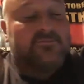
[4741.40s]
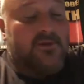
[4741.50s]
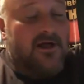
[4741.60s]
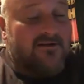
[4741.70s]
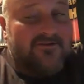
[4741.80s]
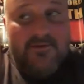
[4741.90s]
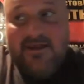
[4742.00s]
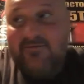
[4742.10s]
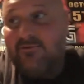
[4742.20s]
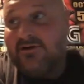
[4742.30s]
Plonk has been
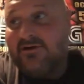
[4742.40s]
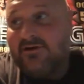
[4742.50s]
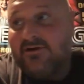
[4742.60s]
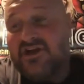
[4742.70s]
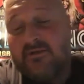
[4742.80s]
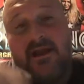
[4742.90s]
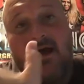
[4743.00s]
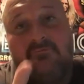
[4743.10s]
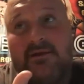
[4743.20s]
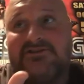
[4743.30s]
a heavyweight champion. I've
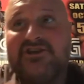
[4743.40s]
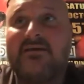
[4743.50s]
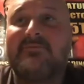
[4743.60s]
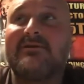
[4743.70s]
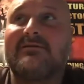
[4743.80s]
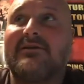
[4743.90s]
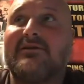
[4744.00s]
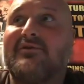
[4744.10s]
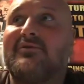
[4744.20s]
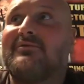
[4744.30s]
been a champion,
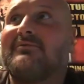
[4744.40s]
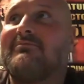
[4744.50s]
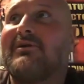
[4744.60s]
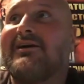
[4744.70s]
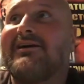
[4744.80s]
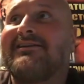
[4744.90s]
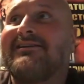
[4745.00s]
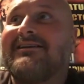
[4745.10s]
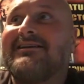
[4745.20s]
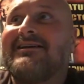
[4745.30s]
but
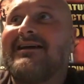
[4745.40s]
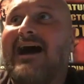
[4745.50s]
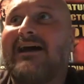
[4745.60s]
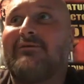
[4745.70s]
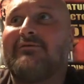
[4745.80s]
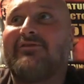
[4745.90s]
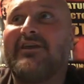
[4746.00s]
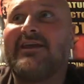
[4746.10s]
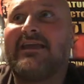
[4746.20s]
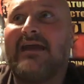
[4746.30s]
I don't
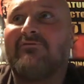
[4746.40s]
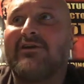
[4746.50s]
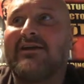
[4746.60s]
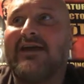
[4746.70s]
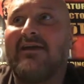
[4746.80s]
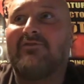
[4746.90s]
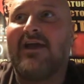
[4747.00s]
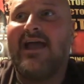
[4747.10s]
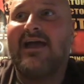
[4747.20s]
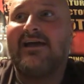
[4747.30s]
think have we
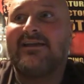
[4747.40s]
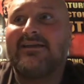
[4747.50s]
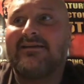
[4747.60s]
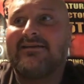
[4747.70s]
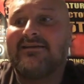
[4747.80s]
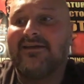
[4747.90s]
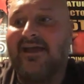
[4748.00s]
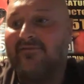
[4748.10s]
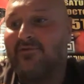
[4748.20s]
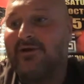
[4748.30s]
ever had
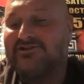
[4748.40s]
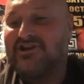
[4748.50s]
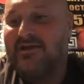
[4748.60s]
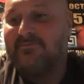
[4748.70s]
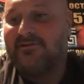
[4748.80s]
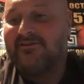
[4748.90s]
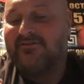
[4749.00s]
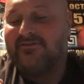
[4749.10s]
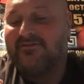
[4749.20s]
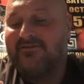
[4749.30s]
a heavyweight champion
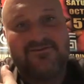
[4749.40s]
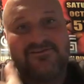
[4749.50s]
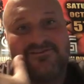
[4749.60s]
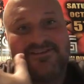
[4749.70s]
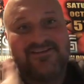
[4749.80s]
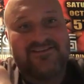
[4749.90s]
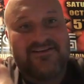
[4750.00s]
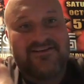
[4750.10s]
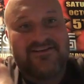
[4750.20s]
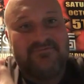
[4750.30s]
that's been under
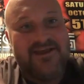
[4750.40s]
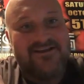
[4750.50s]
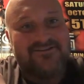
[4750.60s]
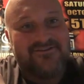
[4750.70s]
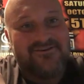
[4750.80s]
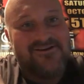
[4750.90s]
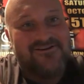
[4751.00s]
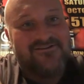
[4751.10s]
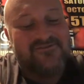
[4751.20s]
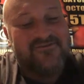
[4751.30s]
160 pounds or
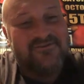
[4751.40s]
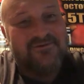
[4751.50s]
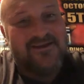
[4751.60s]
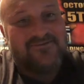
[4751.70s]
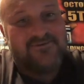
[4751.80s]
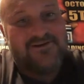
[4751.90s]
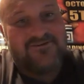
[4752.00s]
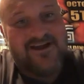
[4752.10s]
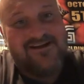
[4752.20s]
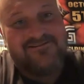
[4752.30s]
150 pounds,
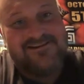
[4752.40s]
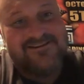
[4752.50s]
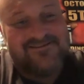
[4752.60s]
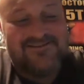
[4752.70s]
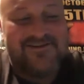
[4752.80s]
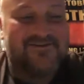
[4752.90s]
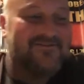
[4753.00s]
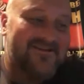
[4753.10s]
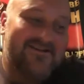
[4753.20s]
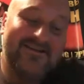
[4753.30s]
whatever Alan is.
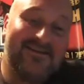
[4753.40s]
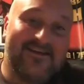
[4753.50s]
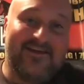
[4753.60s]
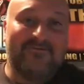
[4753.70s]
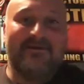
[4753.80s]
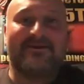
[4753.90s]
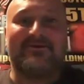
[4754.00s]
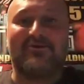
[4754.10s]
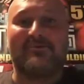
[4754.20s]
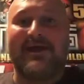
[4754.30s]
So, it'll be
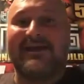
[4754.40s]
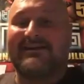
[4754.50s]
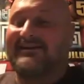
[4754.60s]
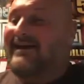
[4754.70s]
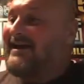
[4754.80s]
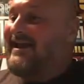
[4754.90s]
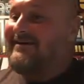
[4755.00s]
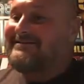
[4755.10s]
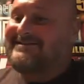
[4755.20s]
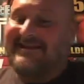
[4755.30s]
cool, man, and I
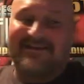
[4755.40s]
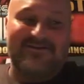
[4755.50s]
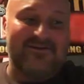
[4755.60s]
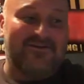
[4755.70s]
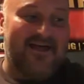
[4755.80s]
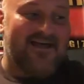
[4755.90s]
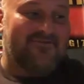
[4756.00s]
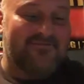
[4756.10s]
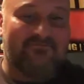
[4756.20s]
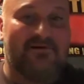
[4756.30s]
guarantee you he'll
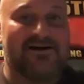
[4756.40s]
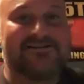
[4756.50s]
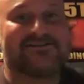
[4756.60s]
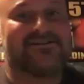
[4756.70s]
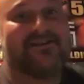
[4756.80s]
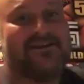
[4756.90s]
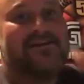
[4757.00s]
have a bunch